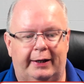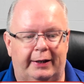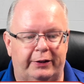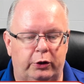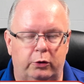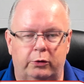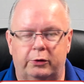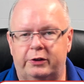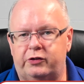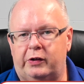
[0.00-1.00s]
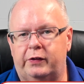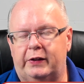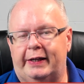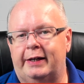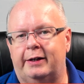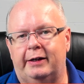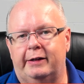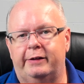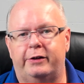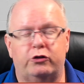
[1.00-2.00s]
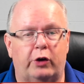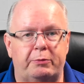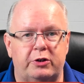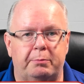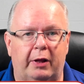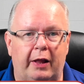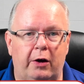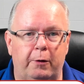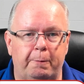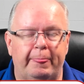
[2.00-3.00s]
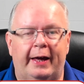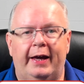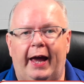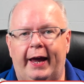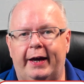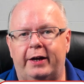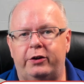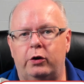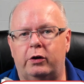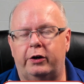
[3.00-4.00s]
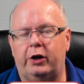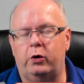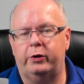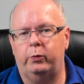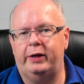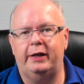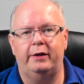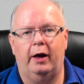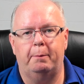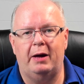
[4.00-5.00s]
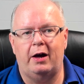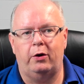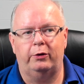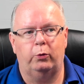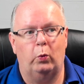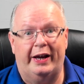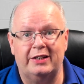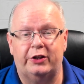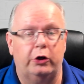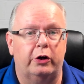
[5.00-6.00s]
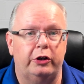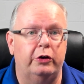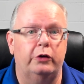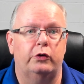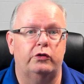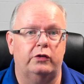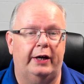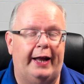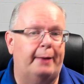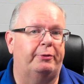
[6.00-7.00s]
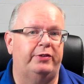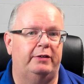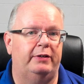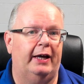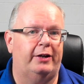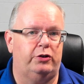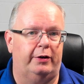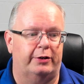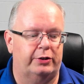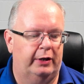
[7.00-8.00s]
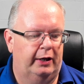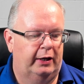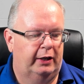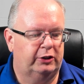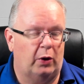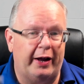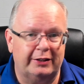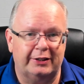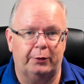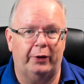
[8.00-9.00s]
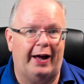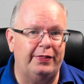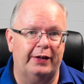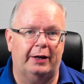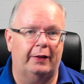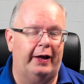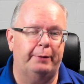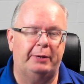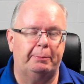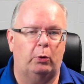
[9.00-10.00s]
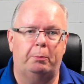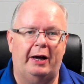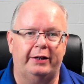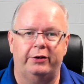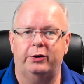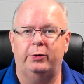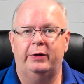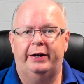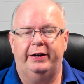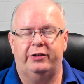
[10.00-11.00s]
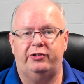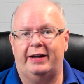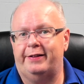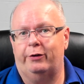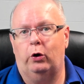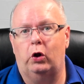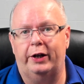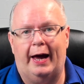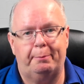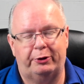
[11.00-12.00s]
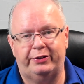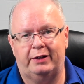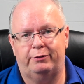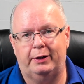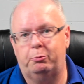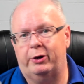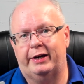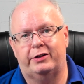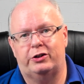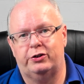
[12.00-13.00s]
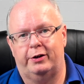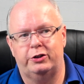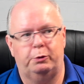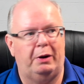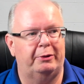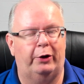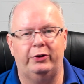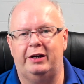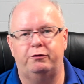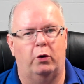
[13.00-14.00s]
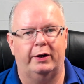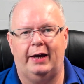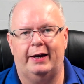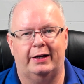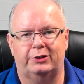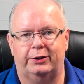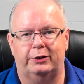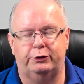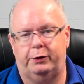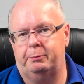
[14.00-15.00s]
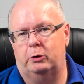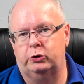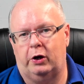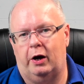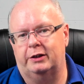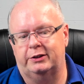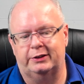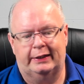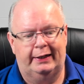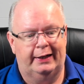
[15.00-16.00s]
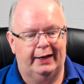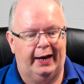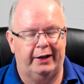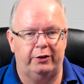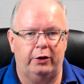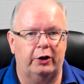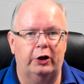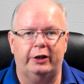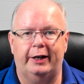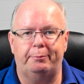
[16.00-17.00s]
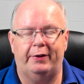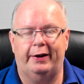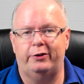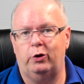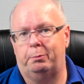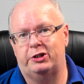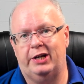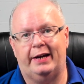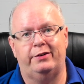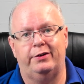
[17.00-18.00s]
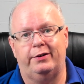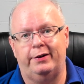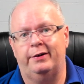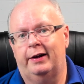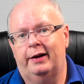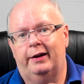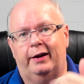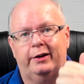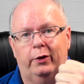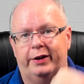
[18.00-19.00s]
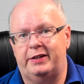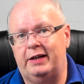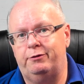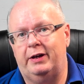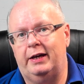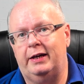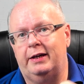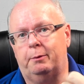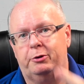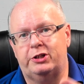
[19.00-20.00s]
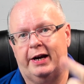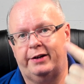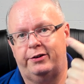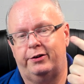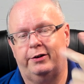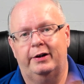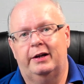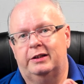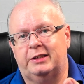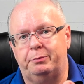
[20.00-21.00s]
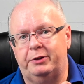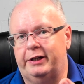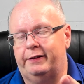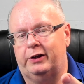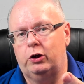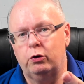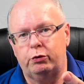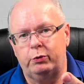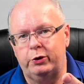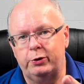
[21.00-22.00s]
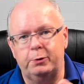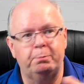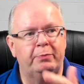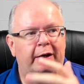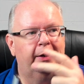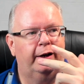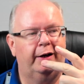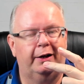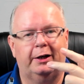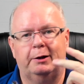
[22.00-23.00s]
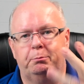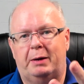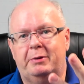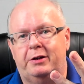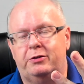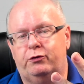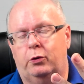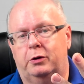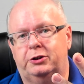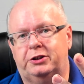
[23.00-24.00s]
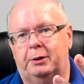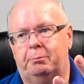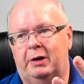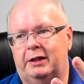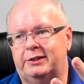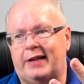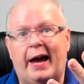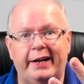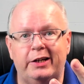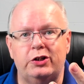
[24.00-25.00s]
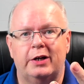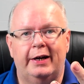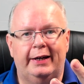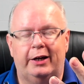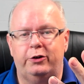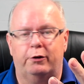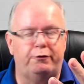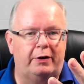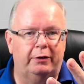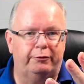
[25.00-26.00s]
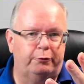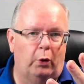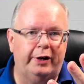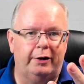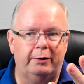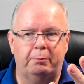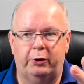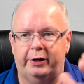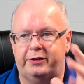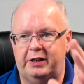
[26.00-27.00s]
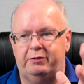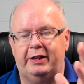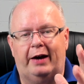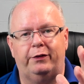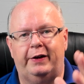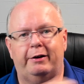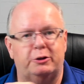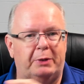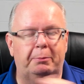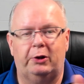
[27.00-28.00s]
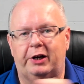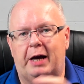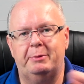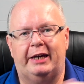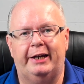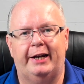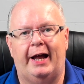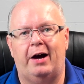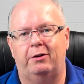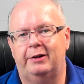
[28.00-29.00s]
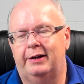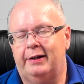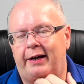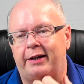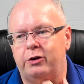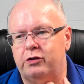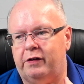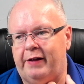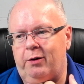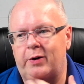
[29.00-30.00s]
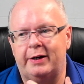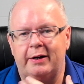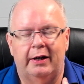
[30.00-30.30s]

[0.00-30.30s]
You'll see the link in the description below, and you can go and read about ways that you can use an Apple TV at church. So honestly, what I think a lot of people might do is take their old Apple TV, bring it to church. You probably don't need 4K at church for most causes, and you can hook it up there to a projector, you know, a TV, a projector, something in the youth room, maybe for some signage in your foyer. Put a TV out there as people are coming in and out and use it that way.